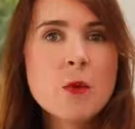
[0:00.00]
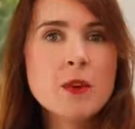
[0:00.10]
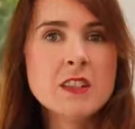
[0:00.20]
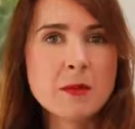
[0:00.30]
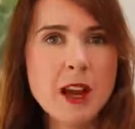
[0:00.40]

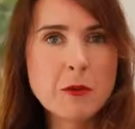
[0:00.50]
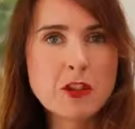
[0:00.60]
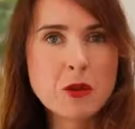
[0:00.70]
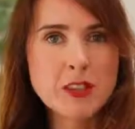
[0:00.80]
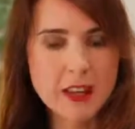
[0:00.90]
with some
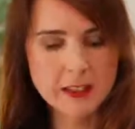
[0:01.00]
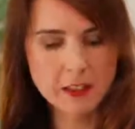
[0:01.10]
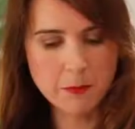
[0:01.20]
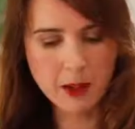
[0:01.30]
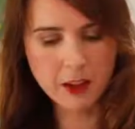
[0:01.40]
lemon juice and
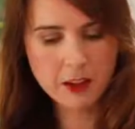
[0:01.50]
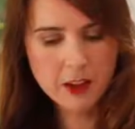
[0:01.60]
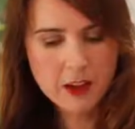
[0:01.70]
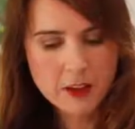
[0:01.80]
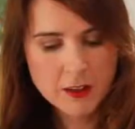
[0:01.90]
some milk.
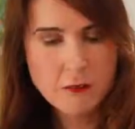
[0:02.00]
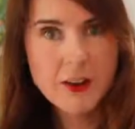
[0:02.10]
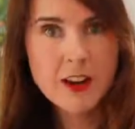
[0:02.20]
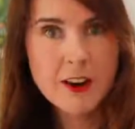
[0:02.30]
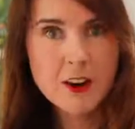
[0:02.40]
So I
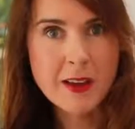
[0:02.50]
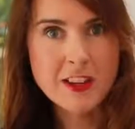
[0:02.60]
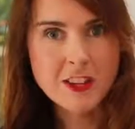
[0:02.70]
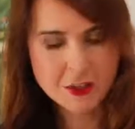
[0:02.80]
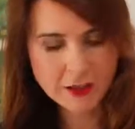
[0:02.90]
really
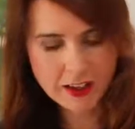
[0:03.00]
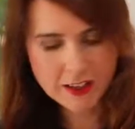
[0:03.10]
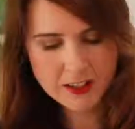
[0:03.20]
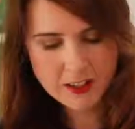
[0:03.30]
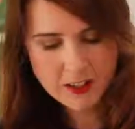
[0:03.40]
recommend you do
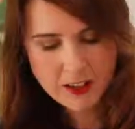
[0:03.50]
that.